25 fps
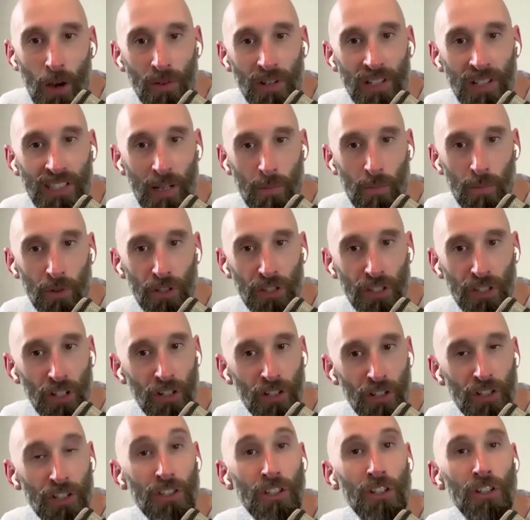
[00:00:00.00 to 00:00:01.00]
with simple
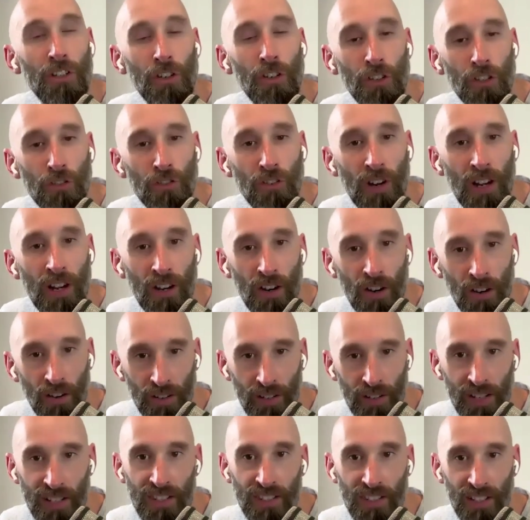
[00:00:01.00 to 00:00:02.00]
solutions to concentrate
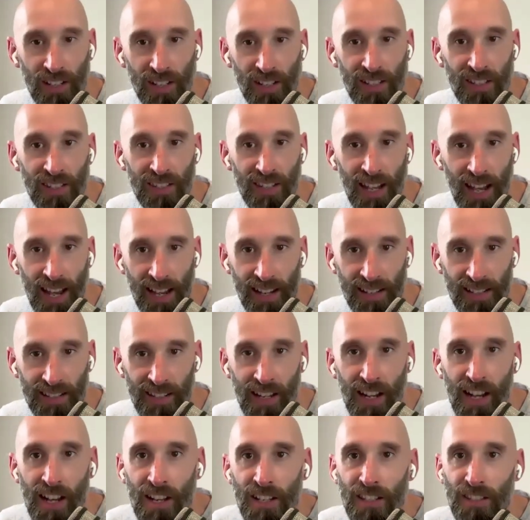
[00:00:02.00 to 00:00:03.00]
on success.